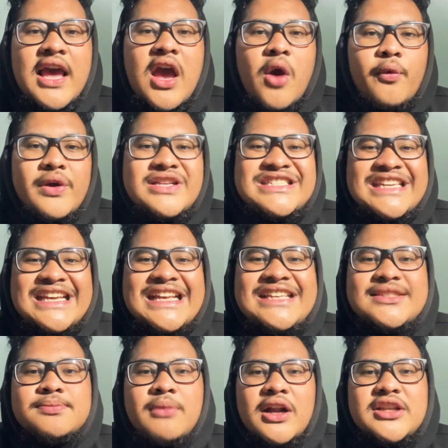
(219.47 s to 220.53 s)
which
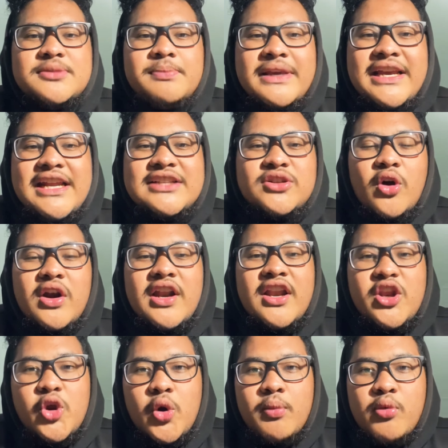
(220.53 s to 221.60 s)
each month begins on the
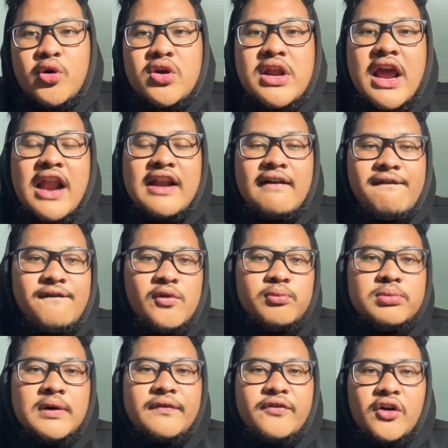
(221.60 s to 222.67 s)
new moon. The full
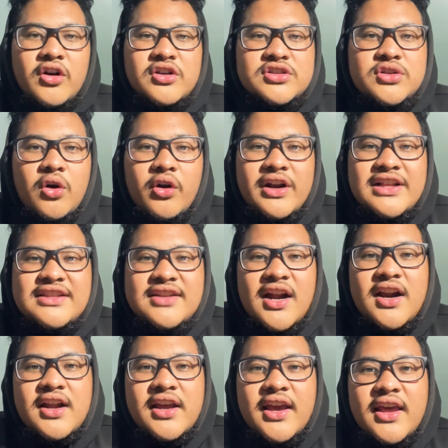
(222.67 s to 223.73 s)
moon falls on
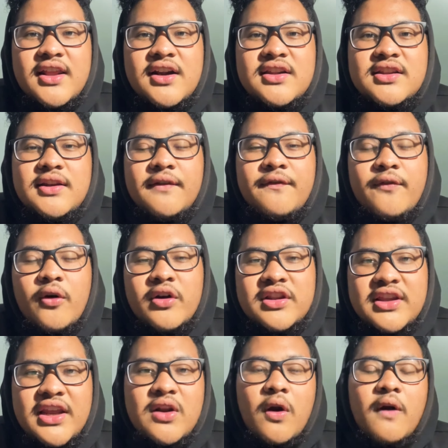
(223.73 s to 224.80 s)
either the
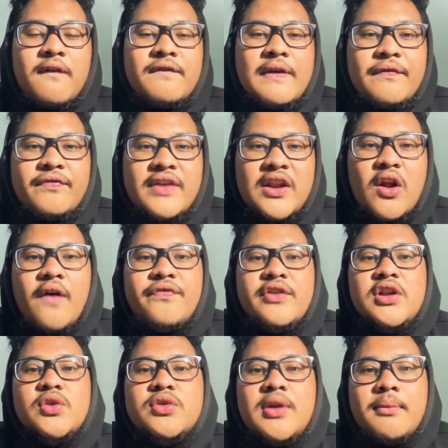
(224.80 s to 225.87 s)
14th or 15th of the
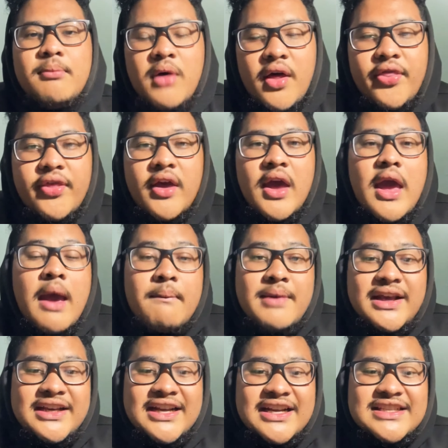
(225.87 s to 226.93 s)
lunar month.
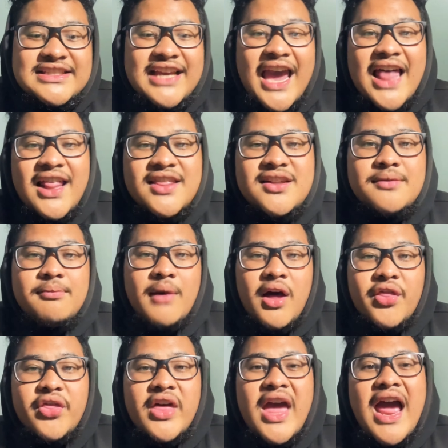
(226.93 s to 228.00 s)
Because calendar
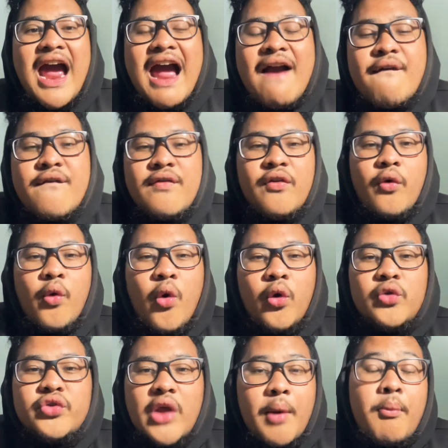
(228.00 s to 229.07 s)
months have a whole
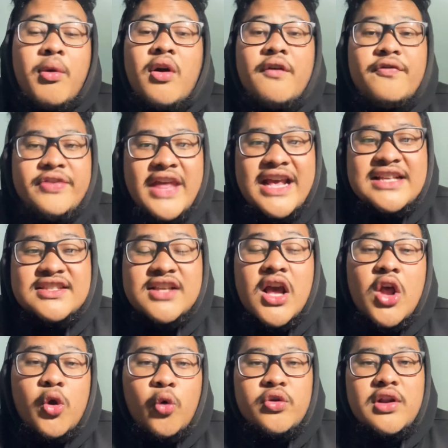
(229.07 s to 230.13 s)
number of days,
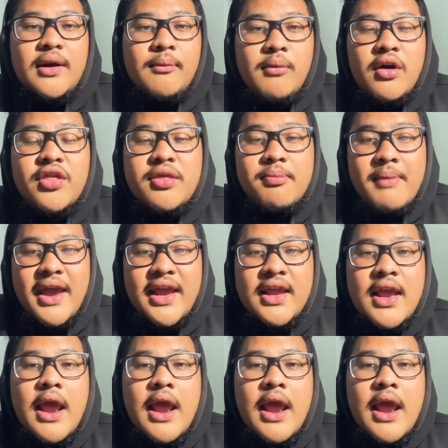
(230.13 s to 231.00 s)
lunar month may